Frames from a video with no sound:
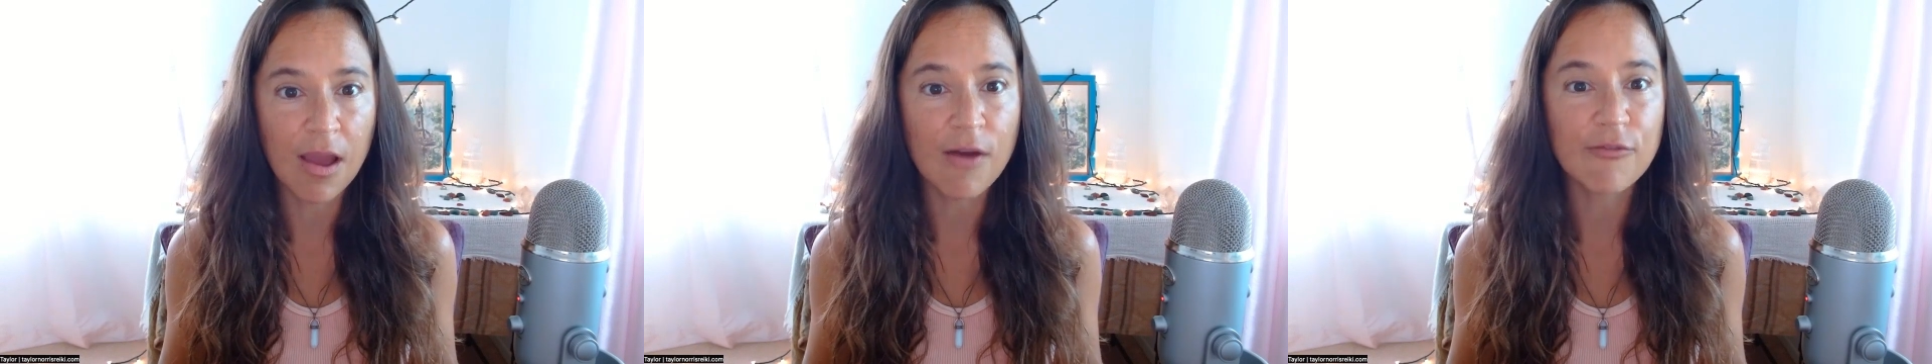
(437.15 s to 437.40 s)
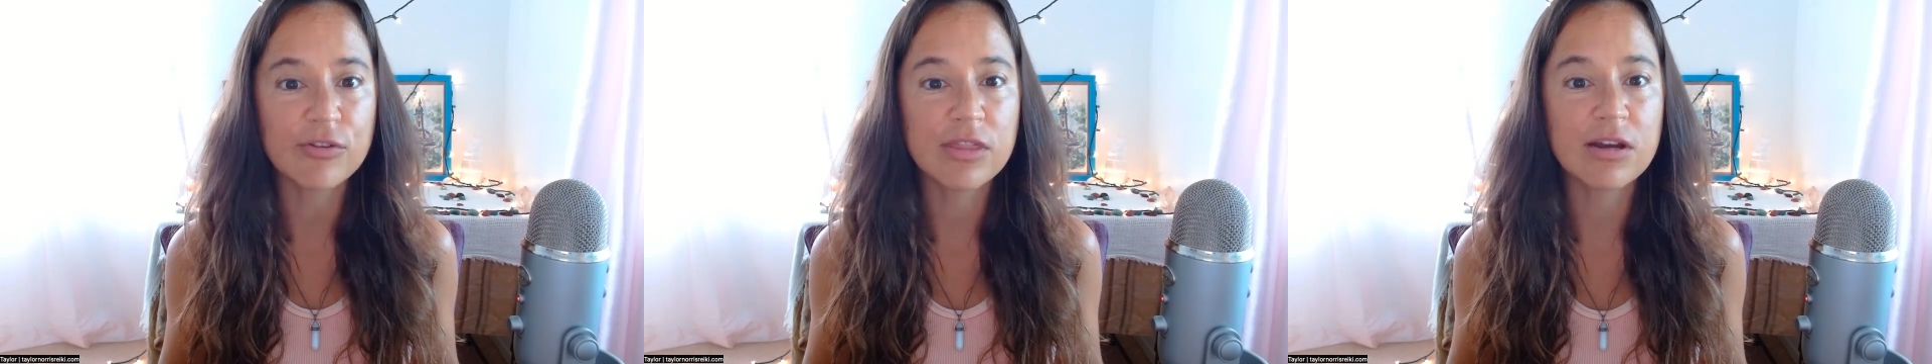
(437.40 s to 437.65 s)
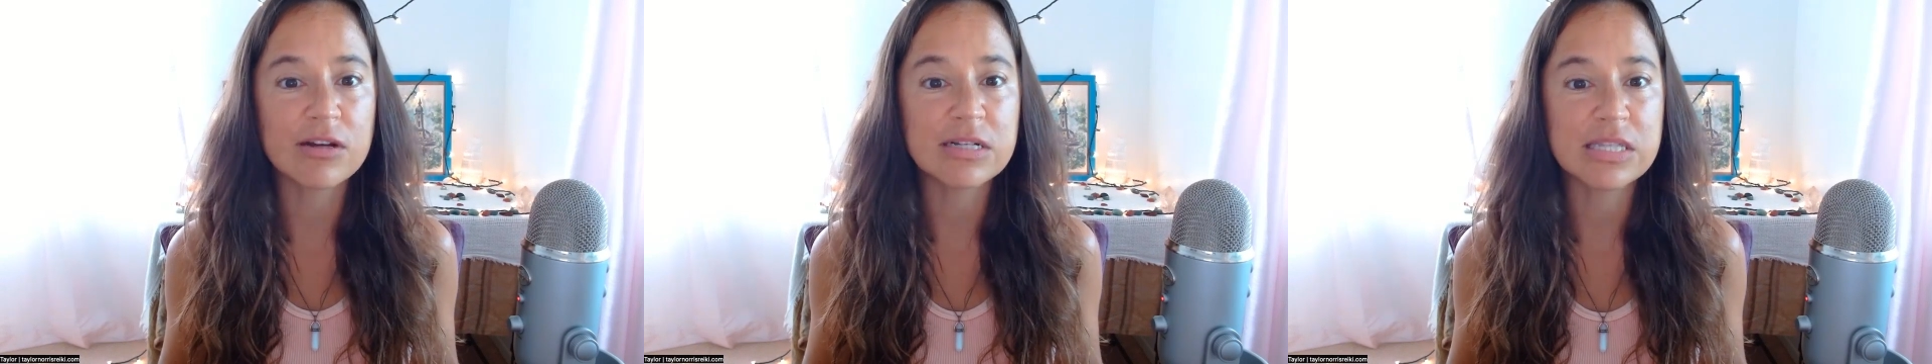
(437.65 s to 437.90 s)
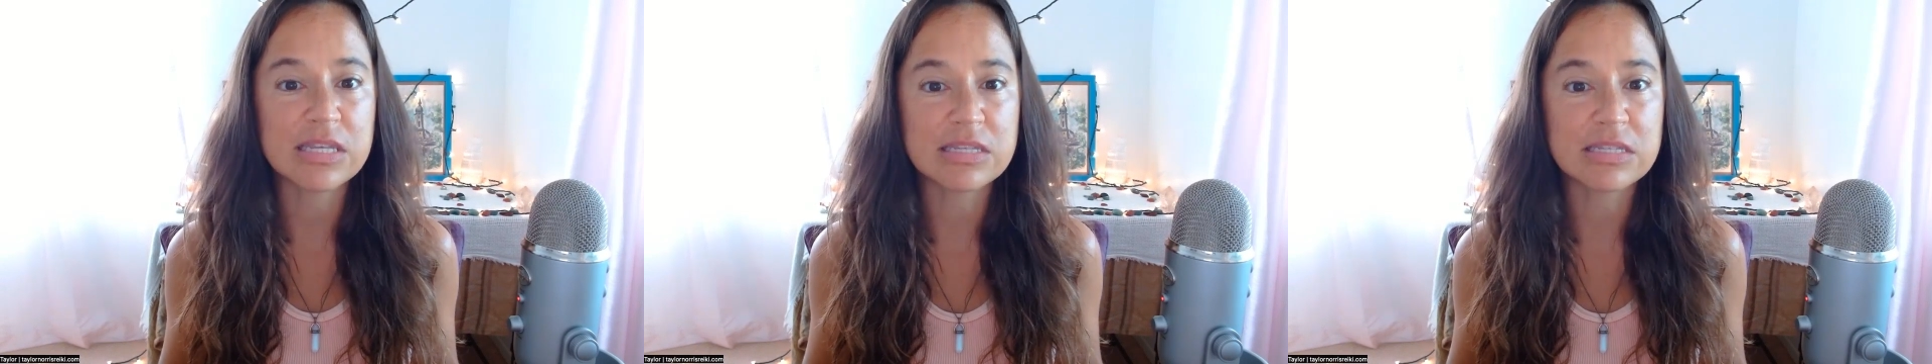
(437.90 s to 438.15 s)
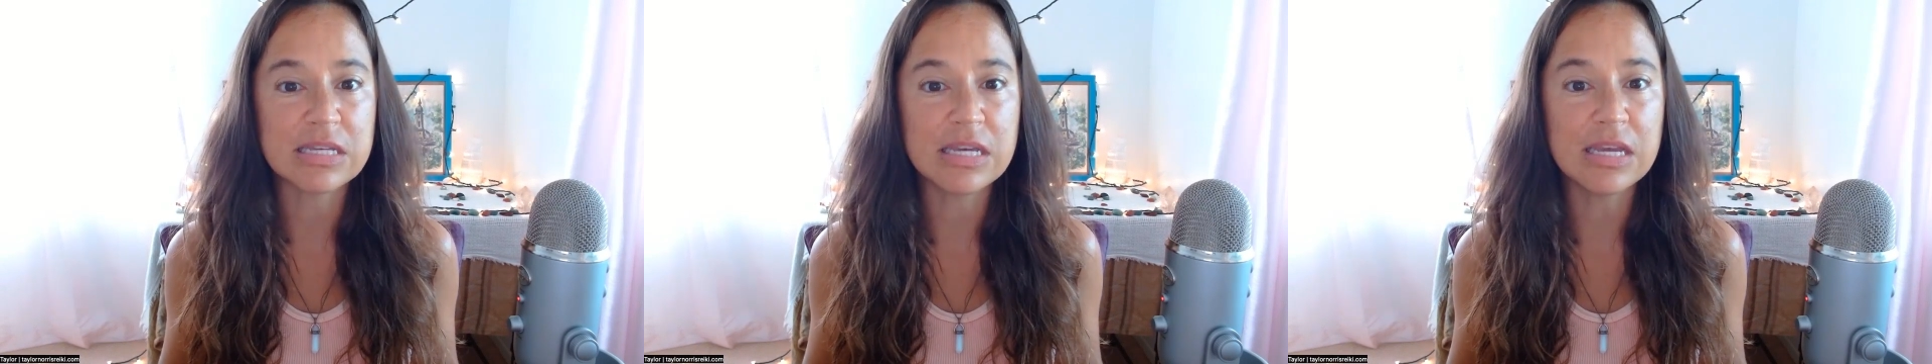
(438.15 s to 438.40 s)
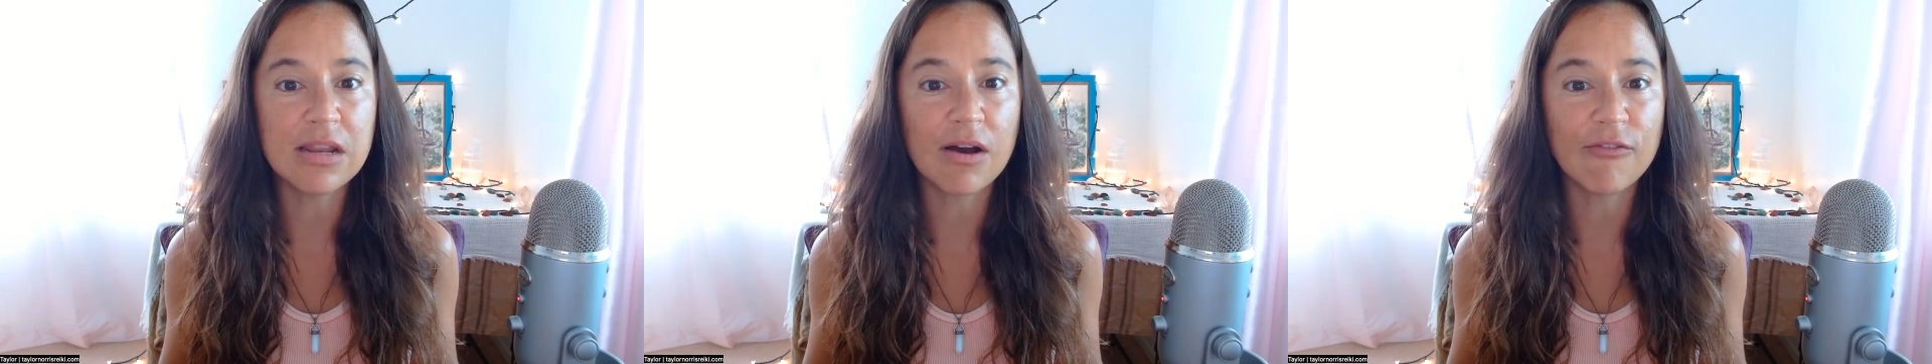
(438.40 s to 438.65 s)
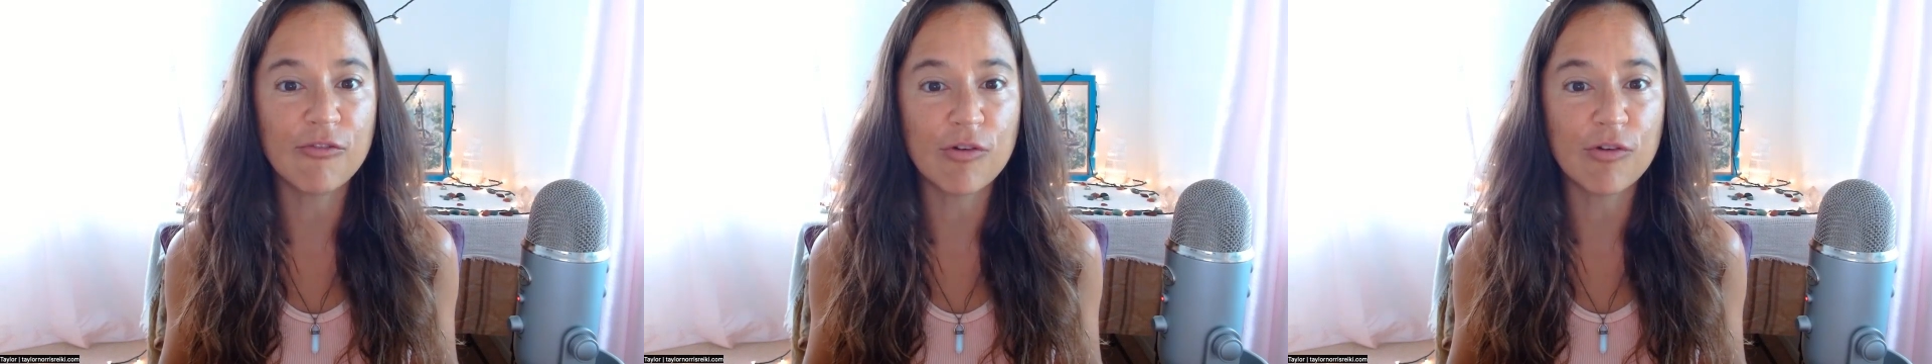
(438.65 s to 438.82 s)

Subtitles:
for there is a seed of